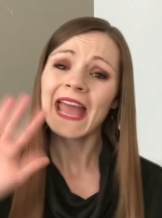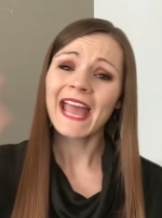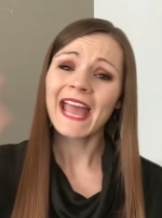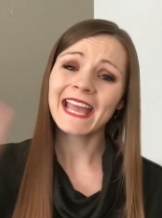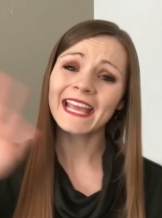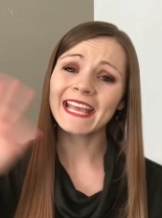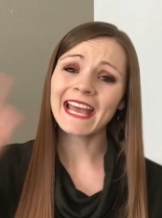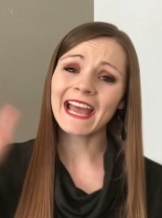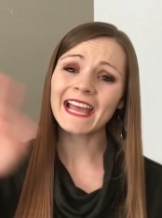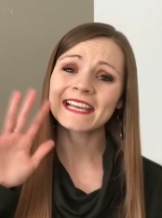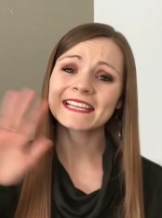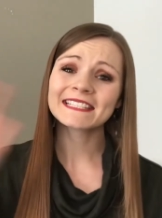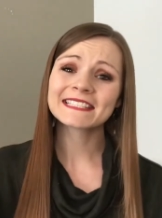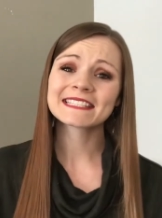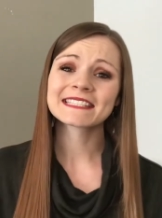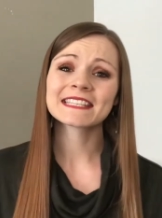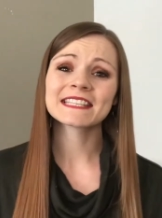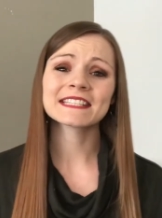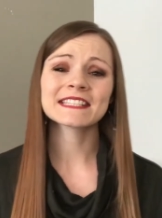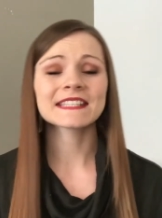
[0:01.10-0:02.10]
Hey
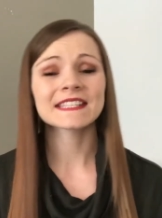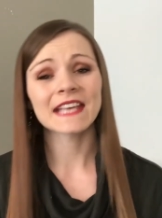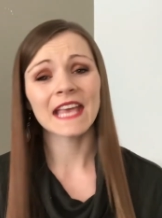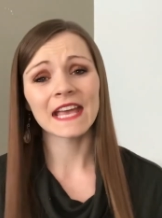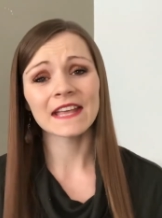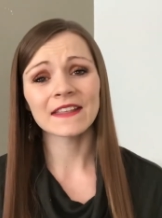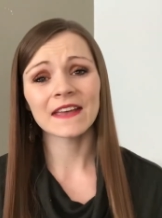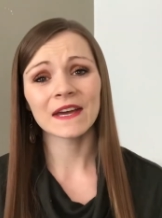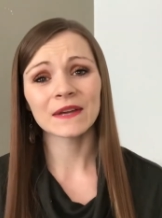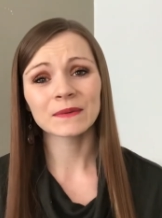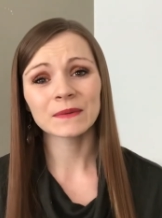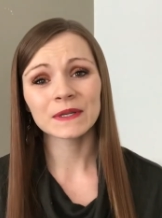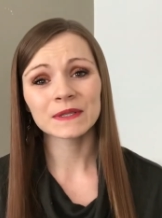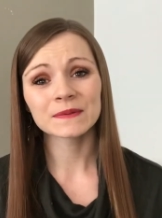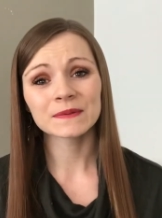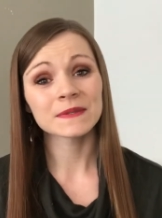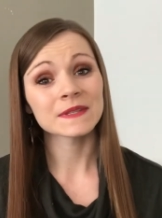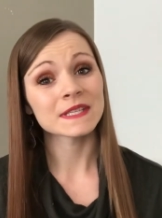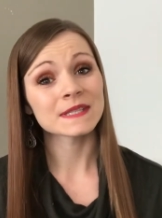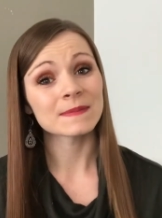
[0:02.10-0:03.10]
guys, this is Kayla
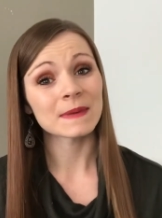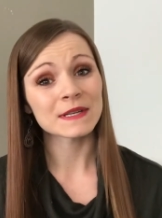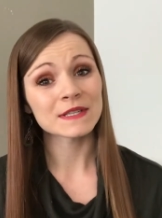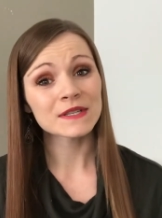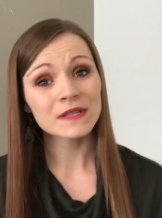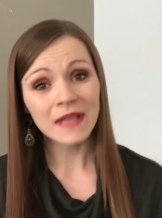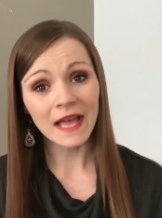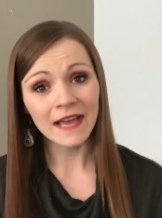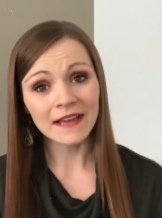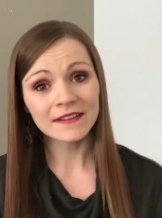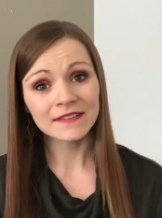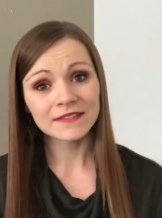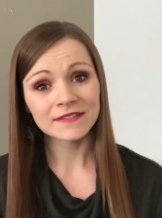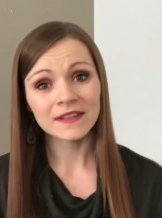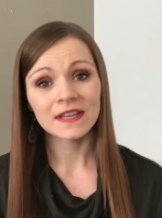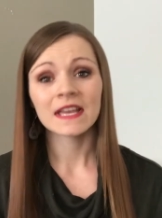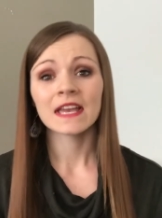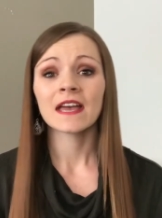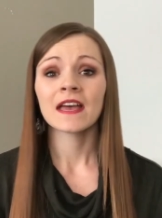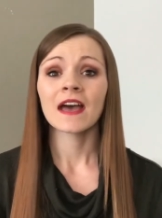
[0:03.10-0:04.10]
Edwards with A Special
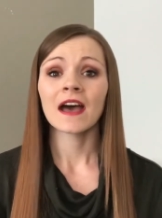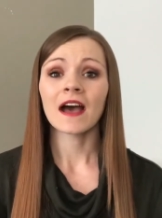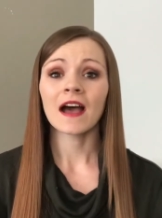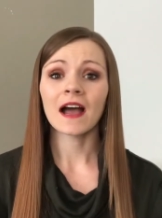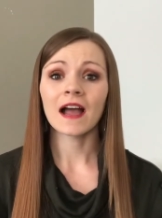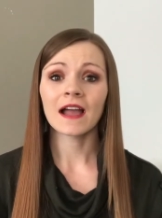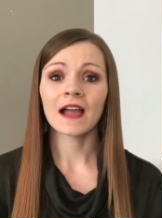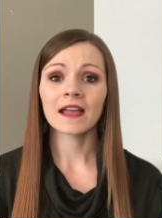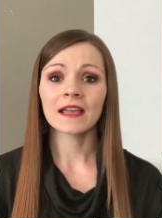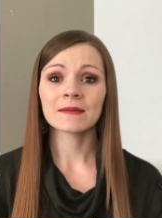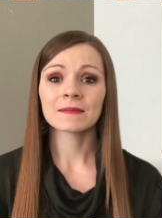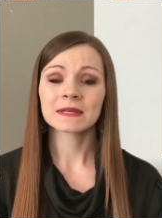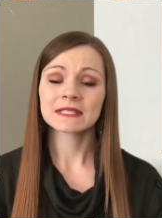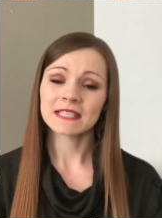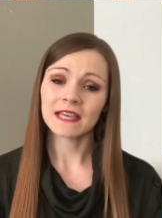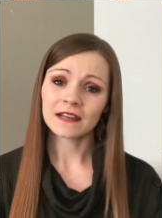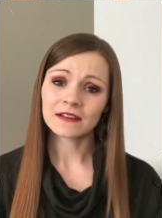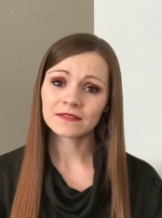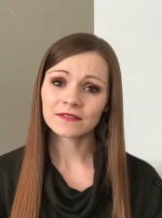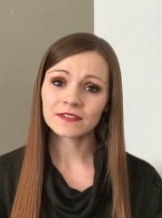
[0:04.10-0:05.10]
Life. I'm
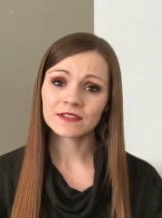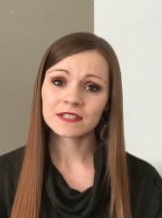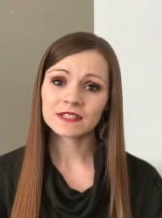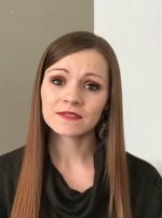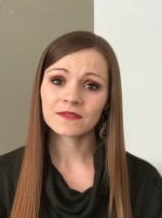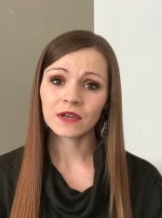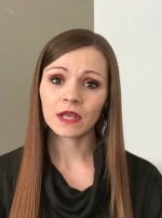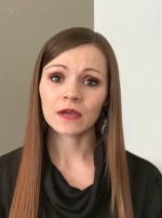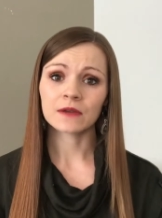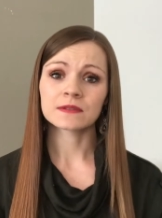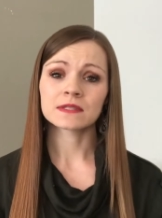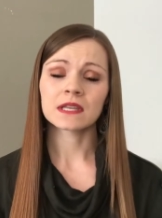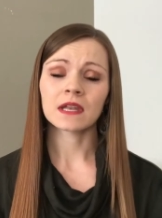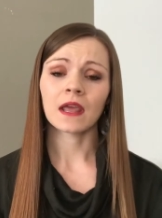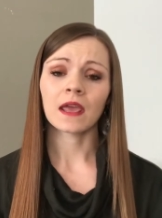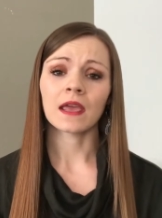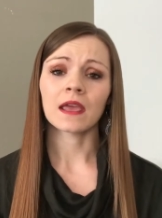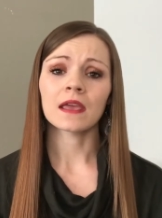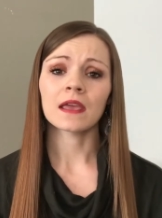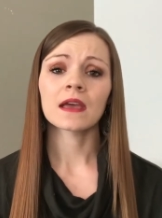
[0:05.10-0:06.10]
excited for this video
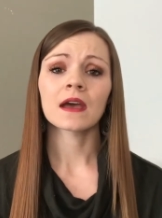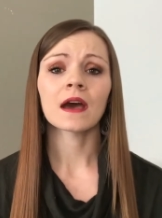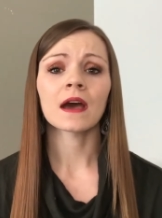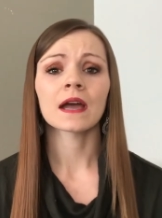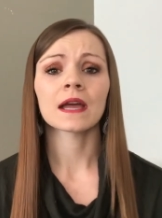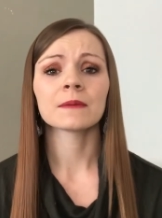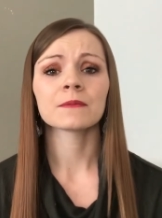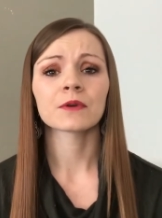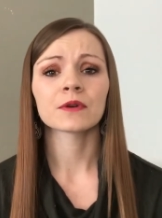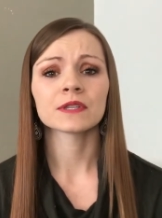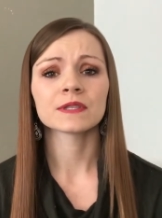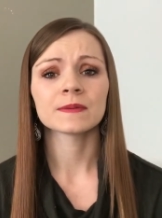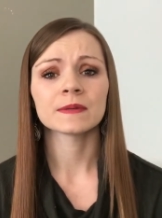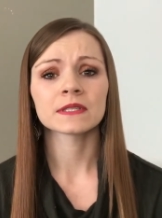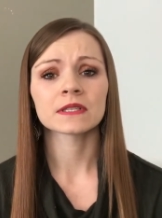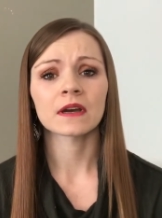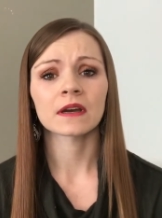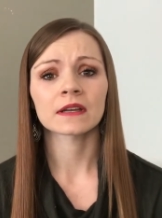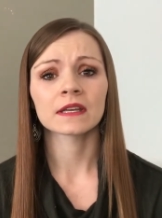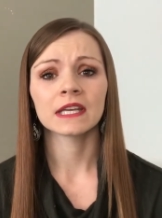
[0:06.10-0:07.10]
today. I'm going to be
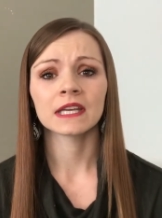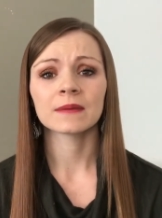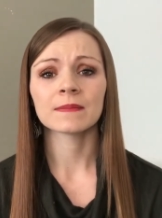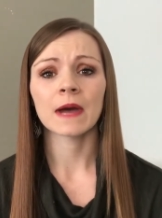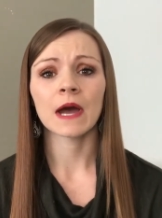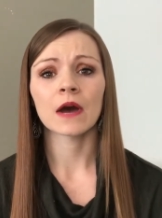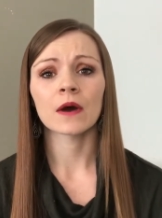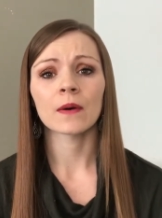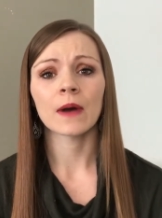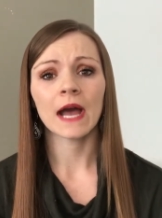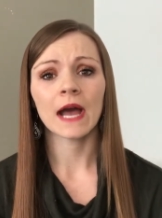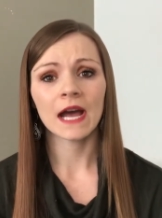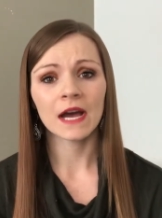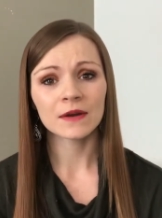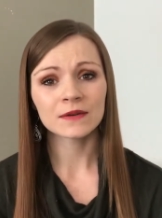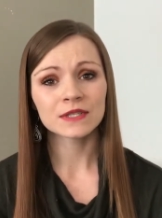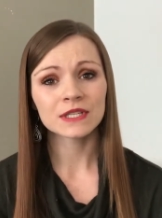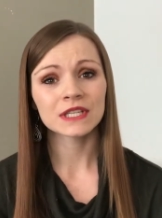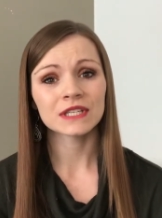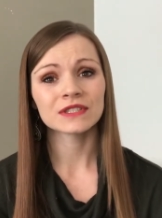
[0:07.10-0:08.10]
talking about
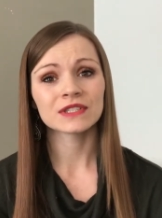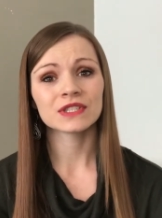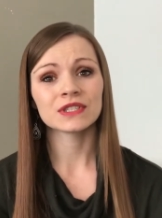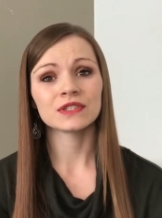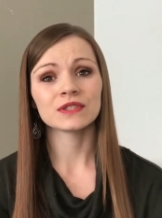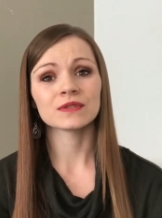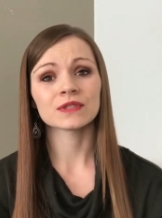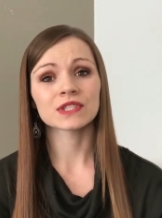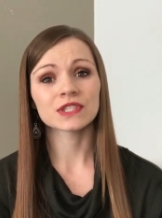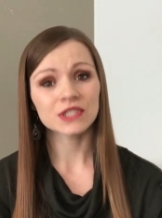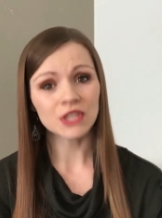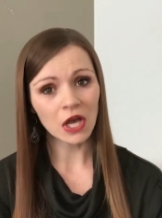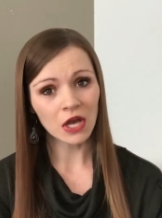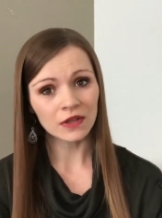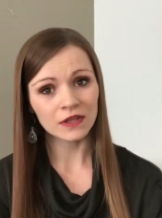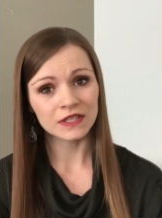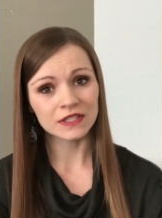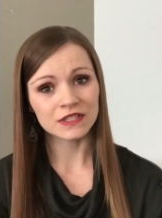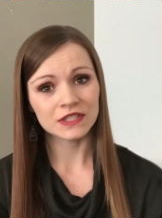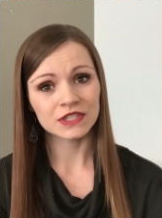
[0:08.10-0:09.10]
how to introduce
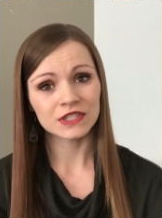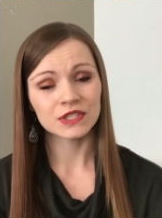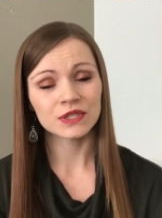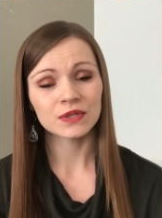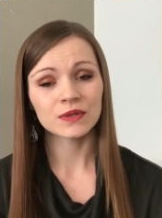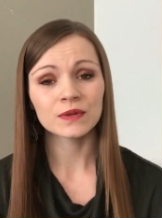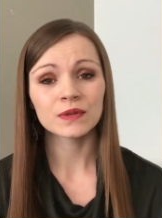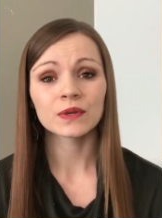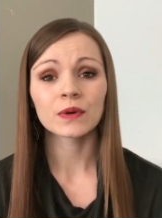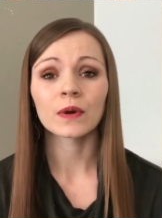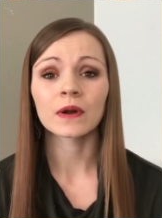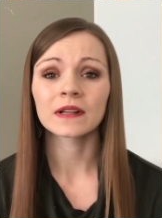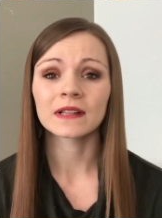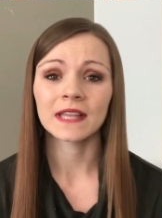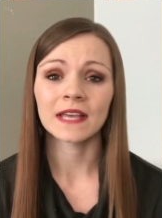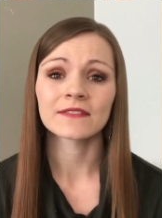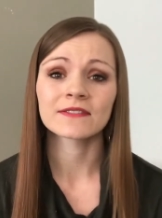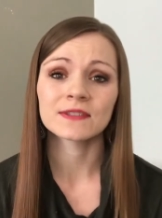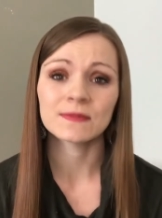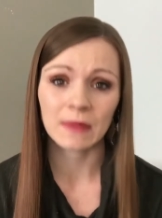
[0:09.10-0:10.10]
solids to your
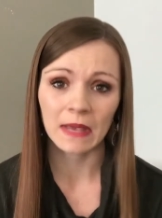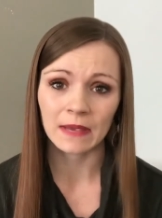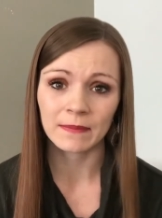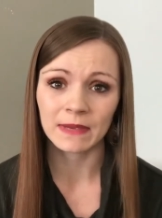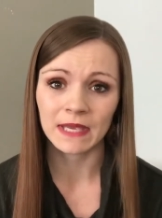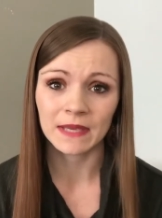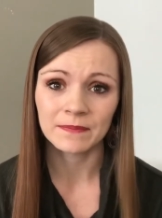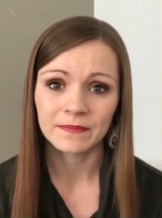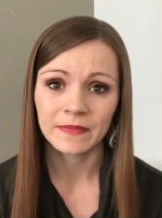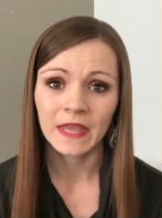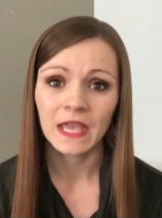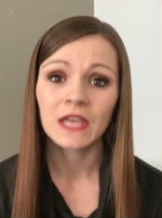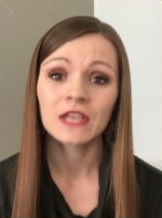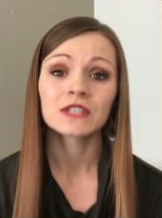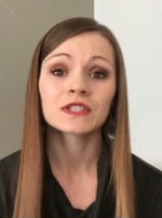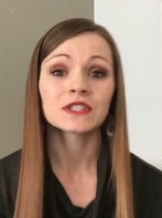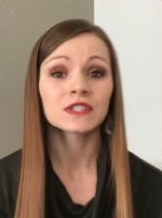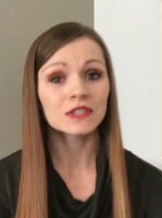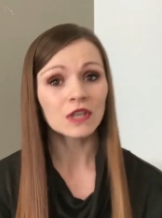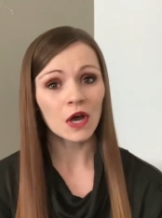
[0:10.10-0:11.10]
cleft baby.
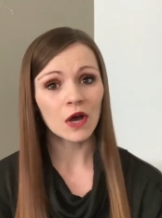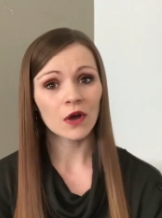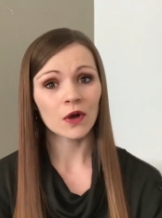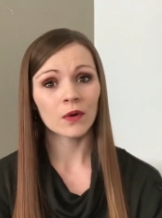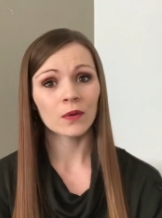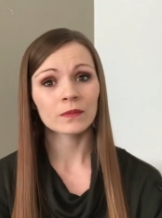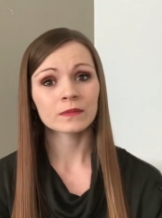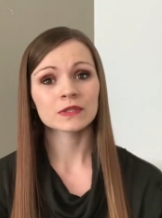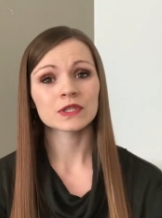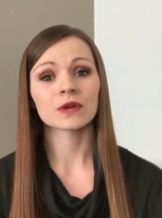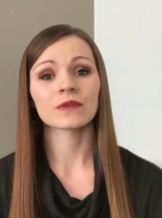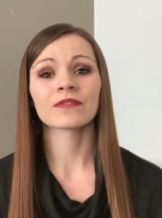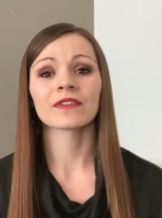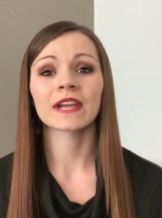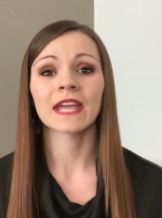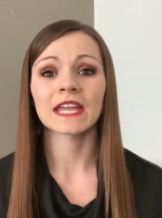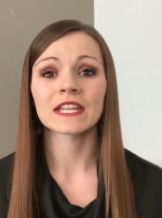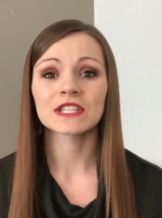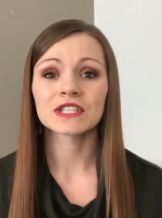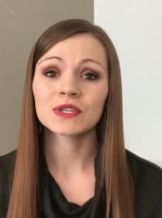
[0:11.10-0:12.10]
So don't
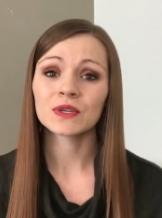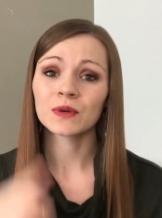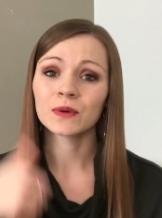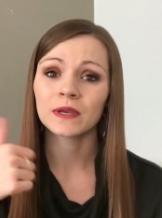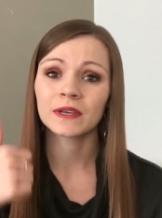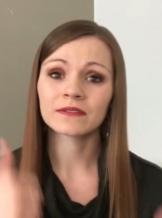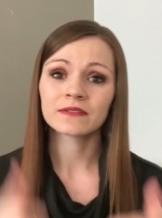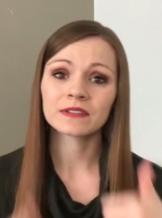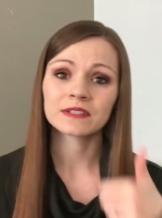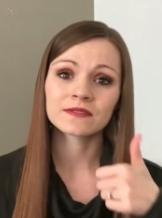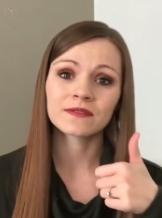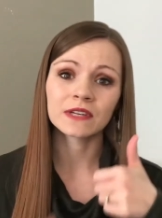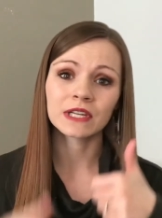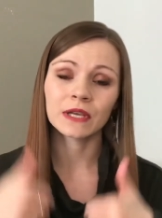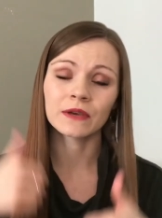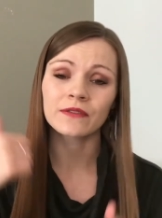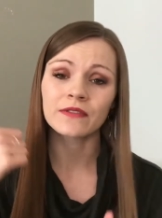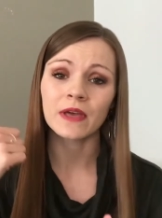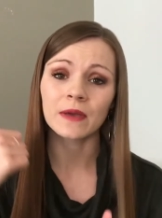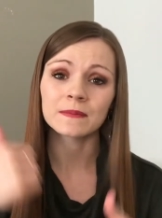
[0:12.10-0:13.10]
forget to give this
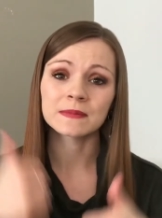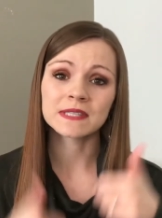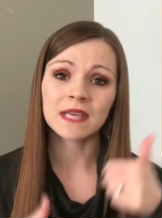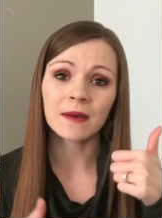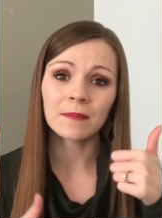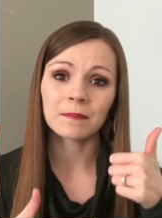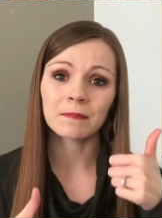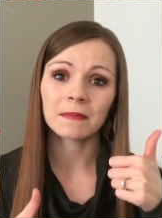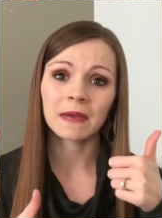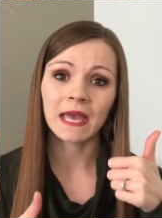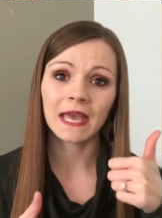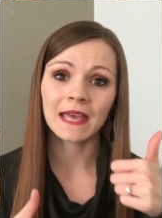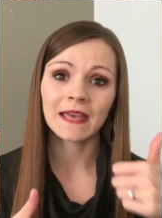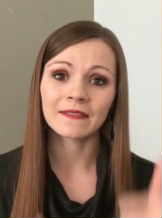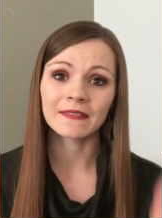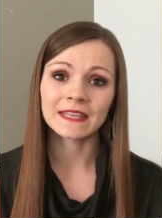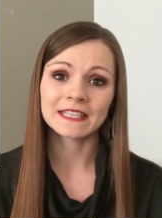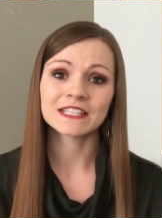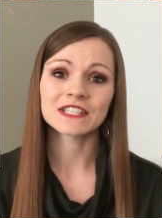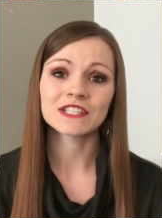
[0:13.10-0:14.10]
video a thumbs up
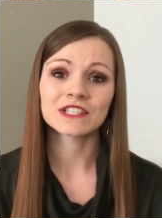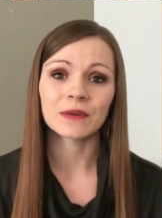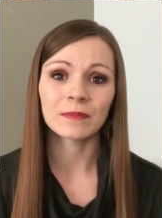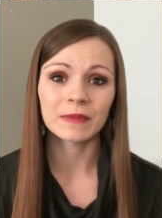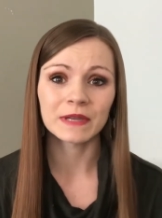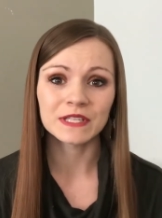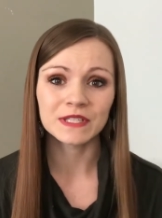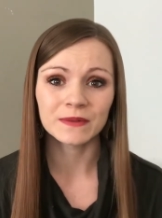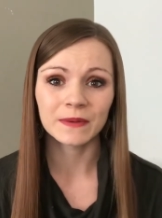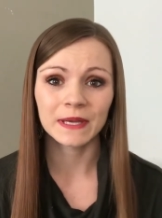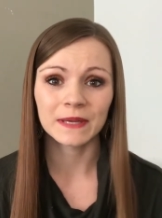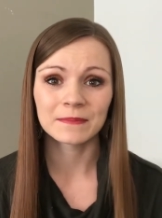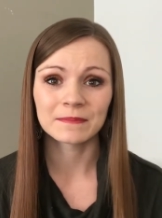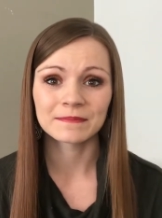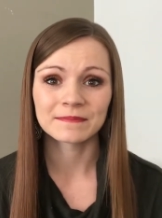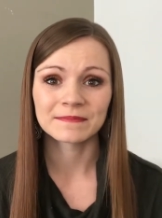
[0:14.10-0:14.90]
and let's jump into it.